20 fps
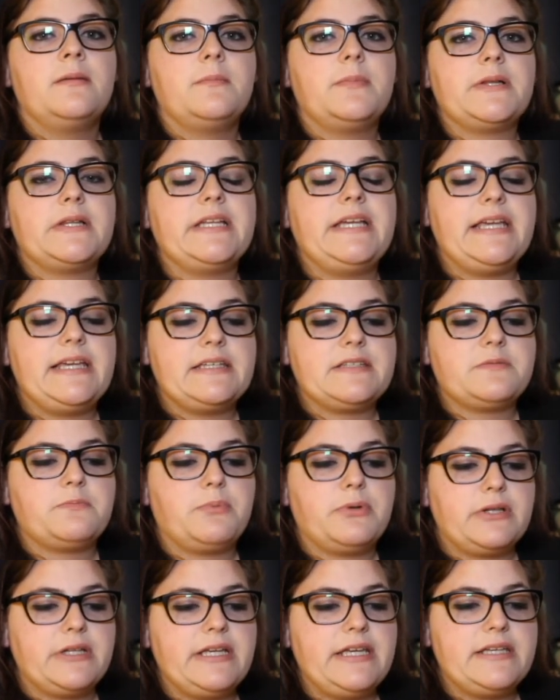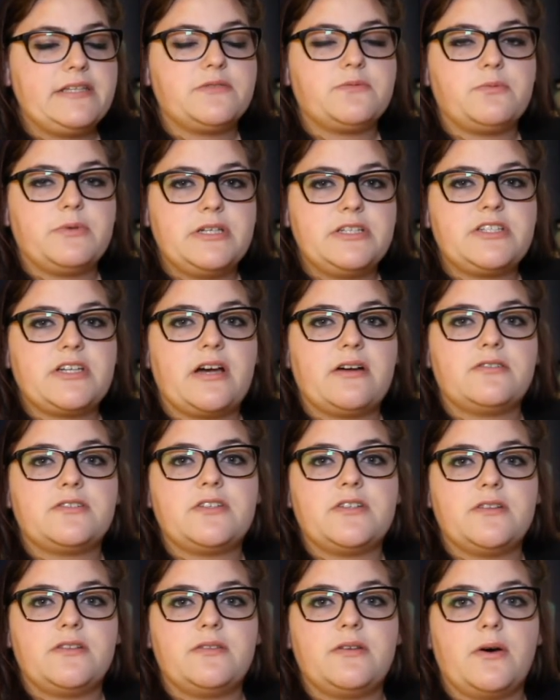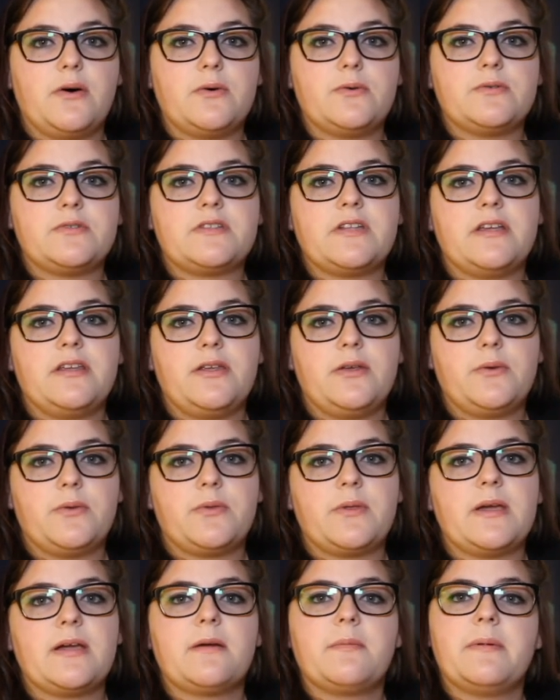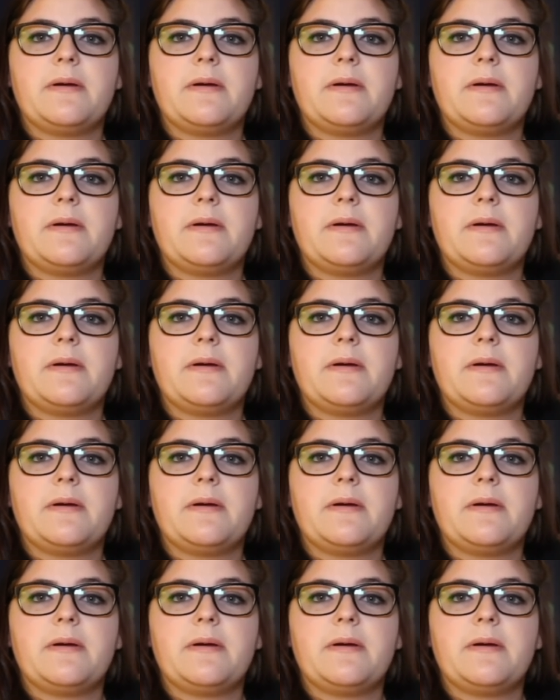Please, please reach out to those that you think